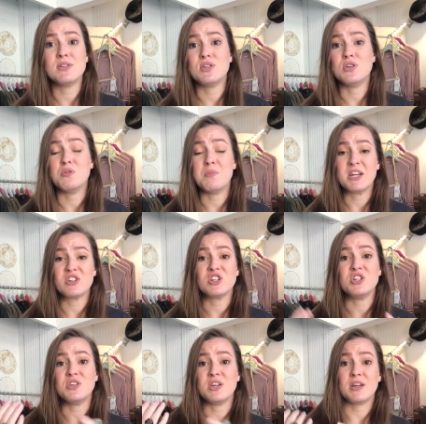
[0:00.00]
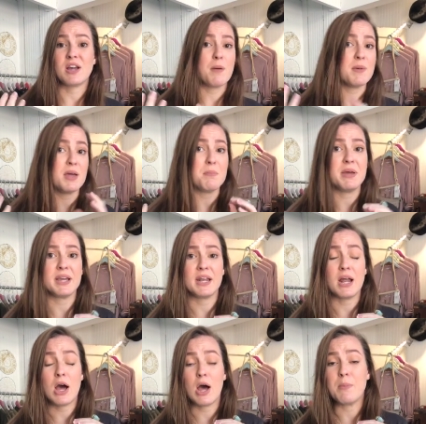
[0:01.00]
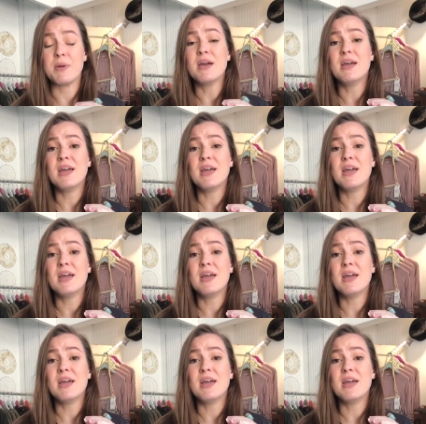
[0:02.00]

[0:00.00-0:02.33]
to make sure you can come in, pick it up,